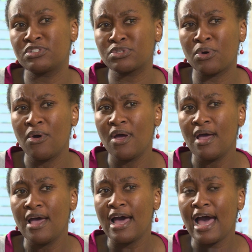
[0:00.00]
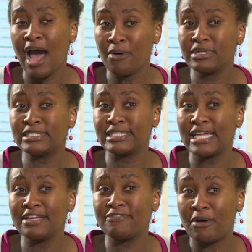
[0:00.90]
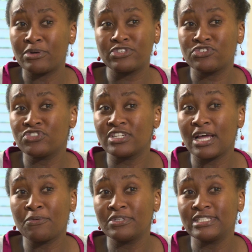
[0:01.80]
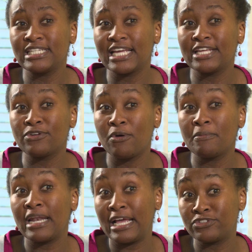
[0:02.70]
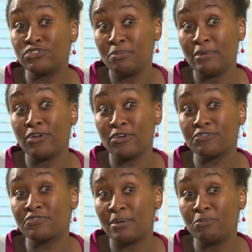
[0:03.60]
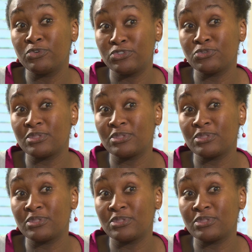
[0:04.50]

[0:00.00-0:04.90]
So I would say if I was a student, I wouldn't take it home, and I assume a lot of them would do